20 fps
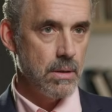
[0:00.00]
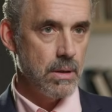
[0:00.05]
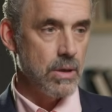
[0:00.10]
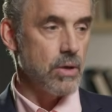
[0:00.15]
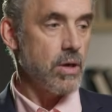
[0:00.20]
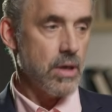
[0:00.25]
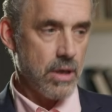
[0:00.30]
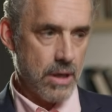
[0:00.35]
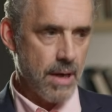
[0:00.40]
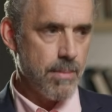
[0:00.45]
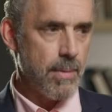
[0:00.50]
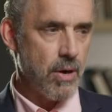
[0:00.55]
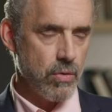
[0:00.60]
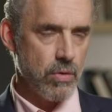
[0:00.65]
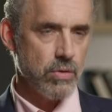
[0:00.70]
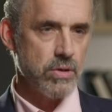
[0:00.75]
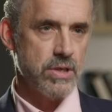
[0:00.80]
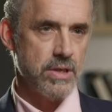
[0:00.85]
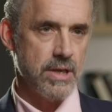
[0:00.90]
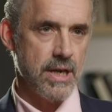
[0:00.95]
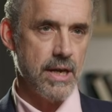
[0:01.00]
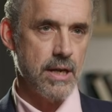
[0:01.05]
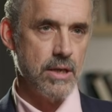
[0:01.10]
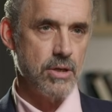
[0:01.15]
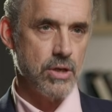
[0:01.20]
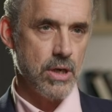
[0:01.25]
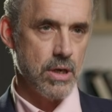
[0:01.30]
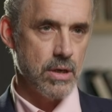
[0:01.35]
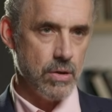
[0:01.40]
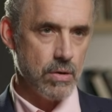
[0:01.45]
You're going to come out on
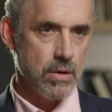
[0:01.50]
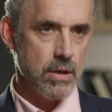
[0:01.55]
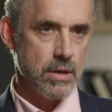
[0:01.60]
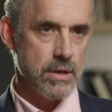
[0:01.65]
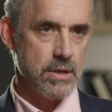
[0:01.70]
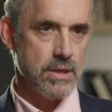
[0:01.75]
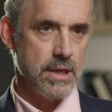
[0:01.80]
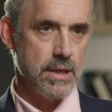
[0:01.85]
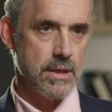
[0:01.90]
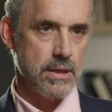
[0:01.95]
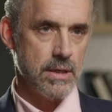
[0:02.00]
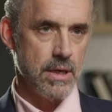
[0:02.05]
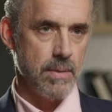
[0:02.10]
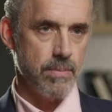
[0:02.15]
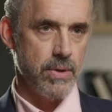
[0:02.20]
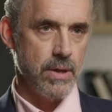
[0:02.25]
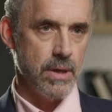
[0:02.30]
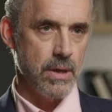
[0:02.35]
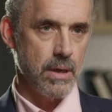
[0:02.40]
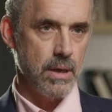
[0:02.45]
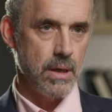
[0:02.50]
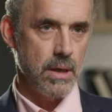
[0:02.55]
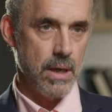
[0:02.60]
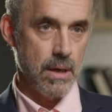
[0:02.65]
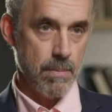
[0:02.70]
stage and you're going to say something